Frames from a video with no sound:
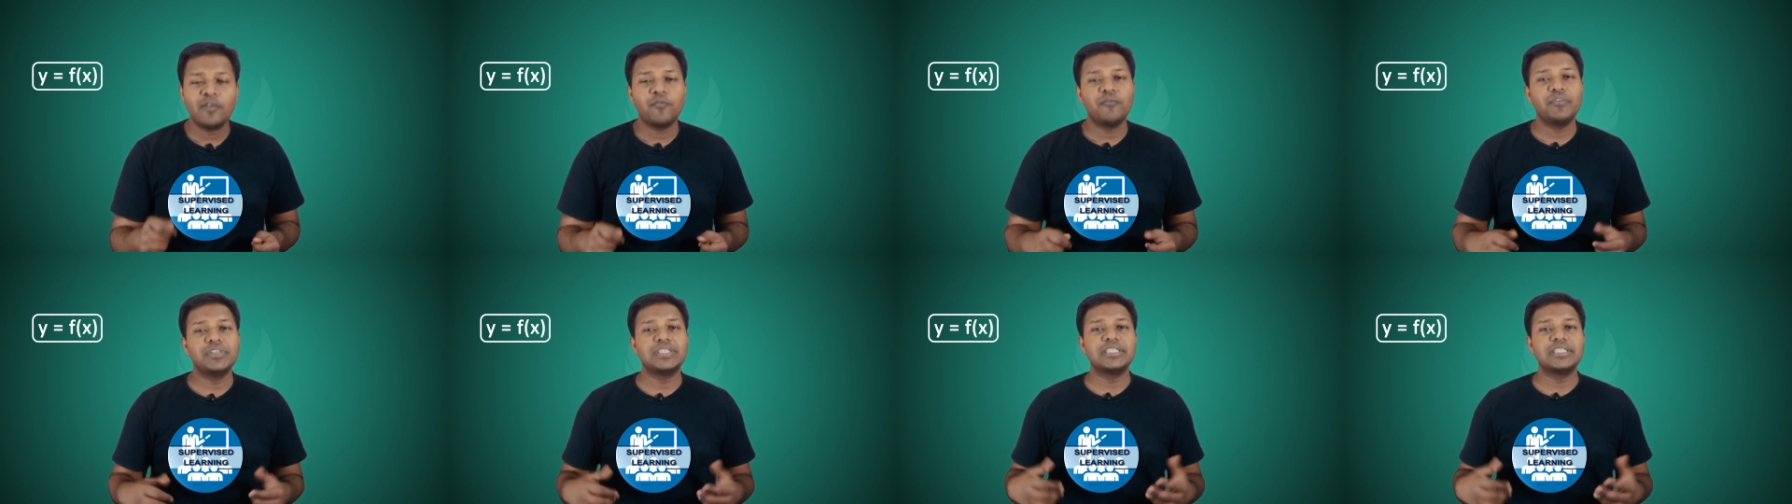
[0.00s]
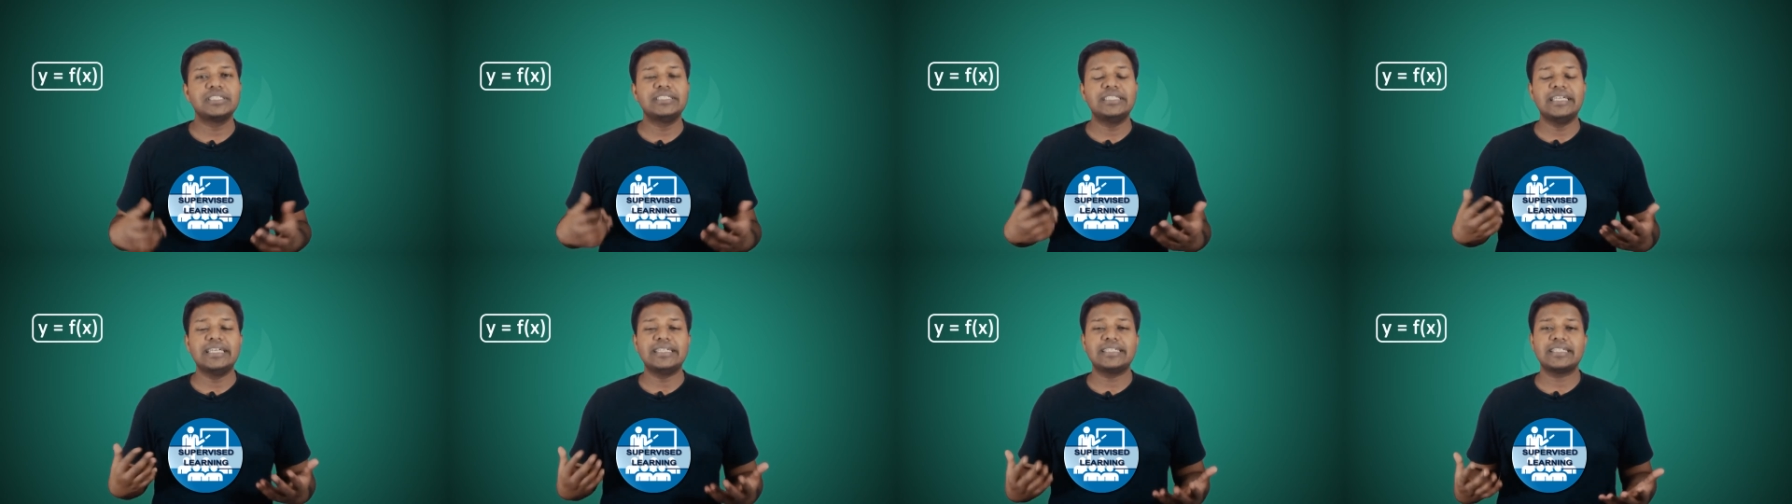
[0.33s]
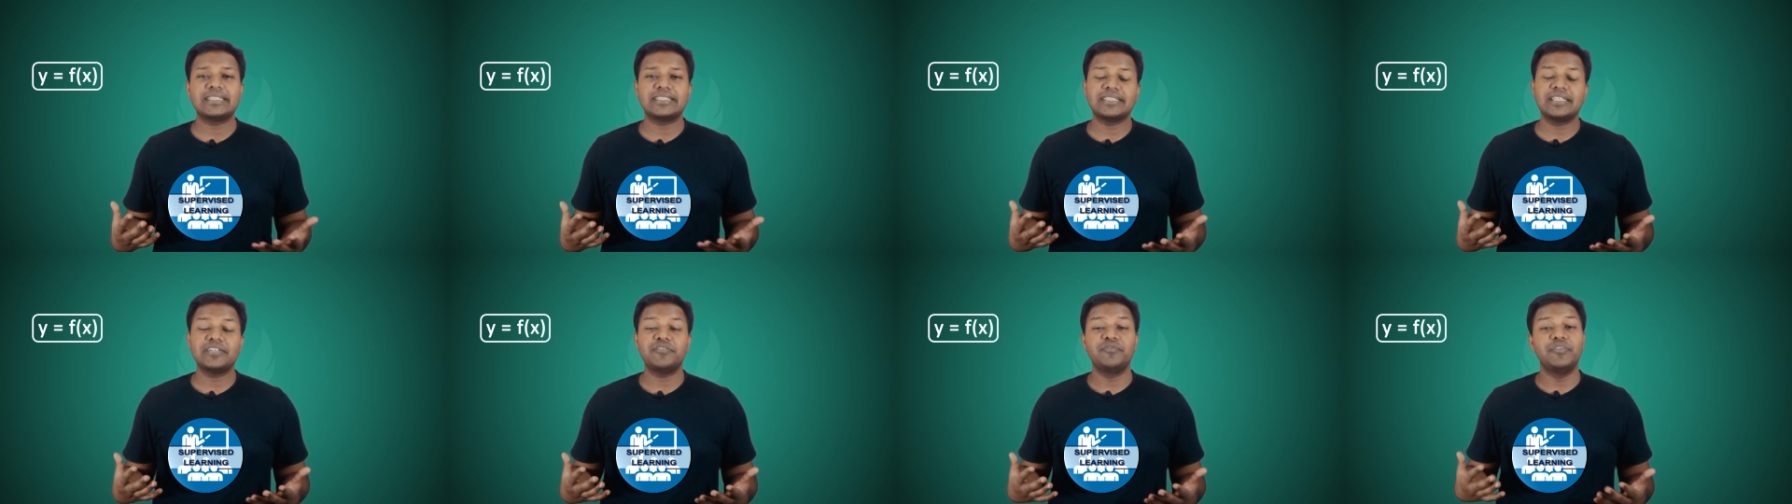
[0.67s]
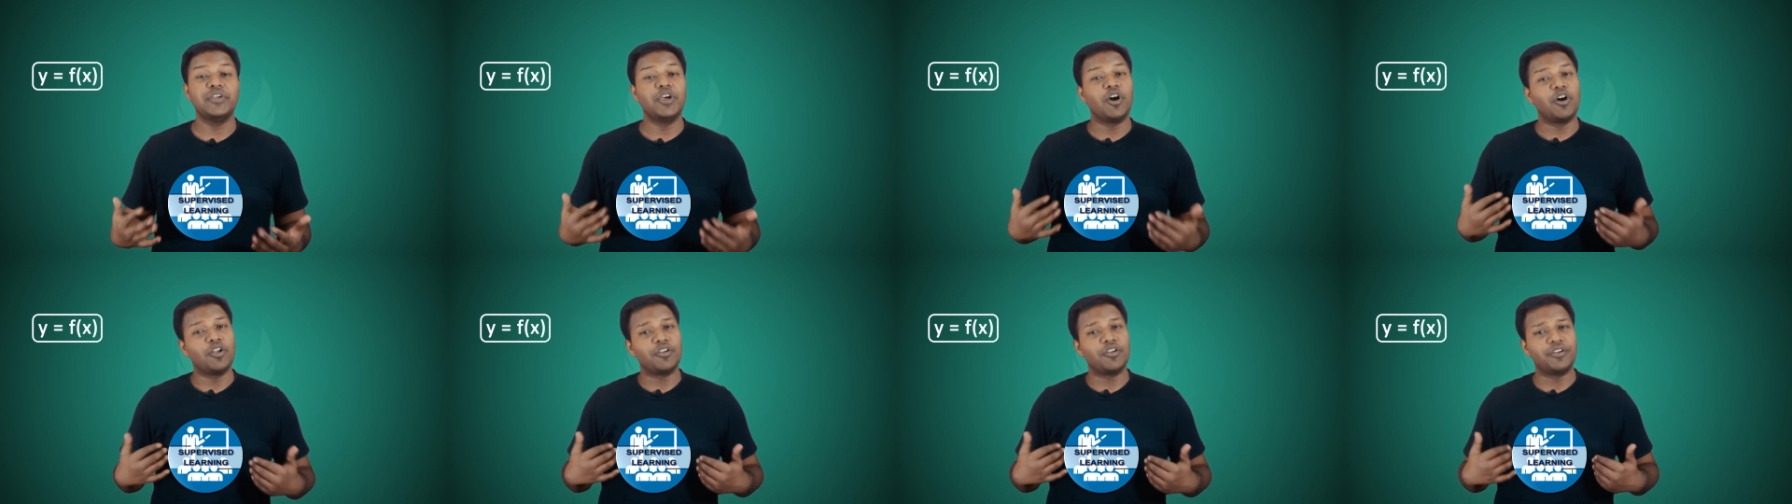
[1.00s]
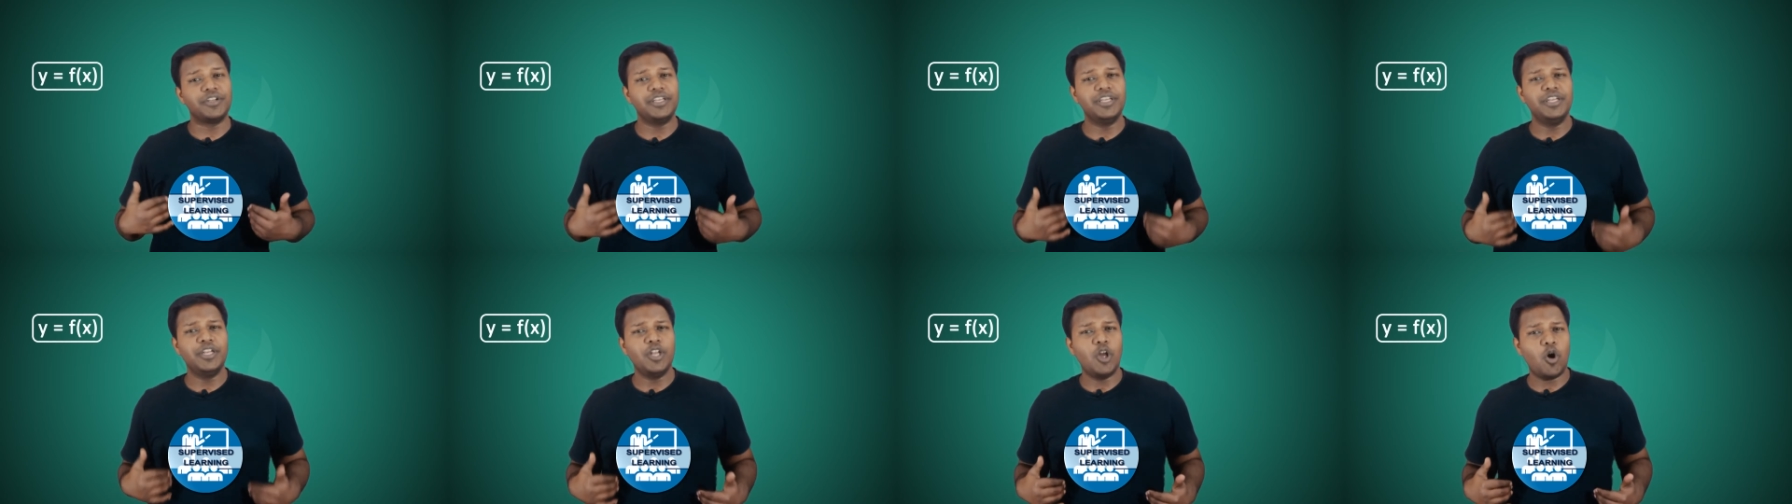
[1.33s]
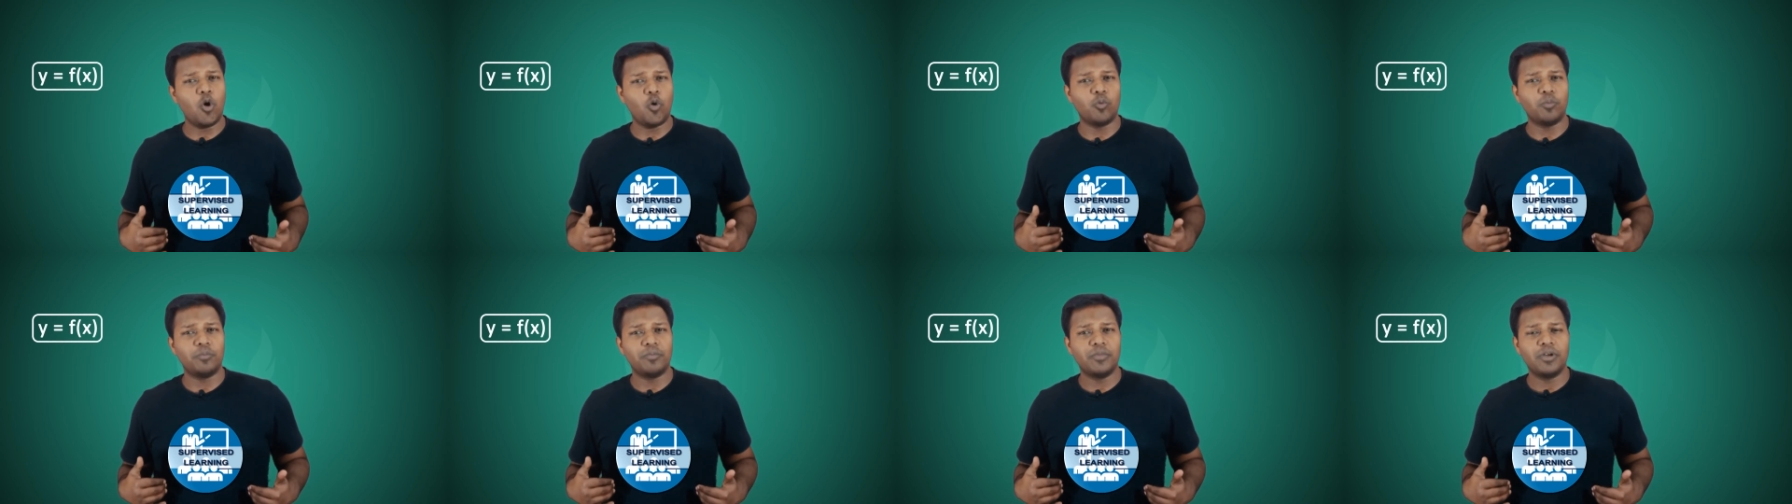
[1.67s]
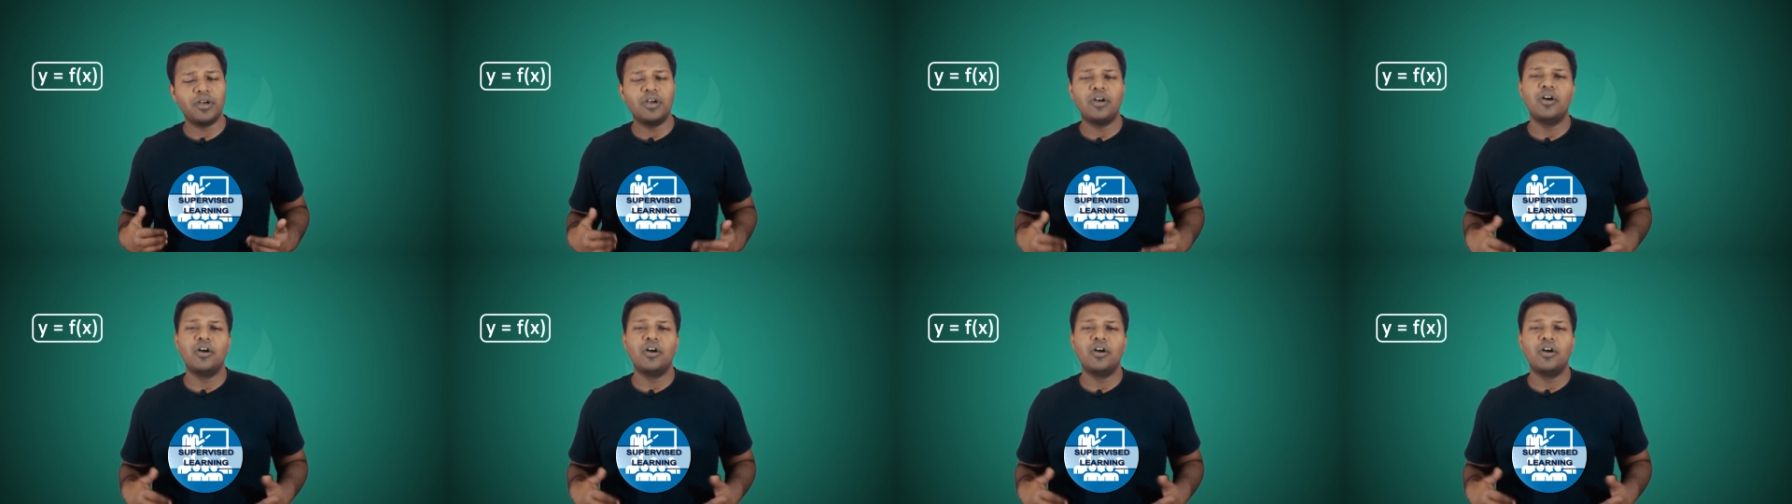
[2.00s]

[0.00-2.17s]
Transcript: with the data set we already know.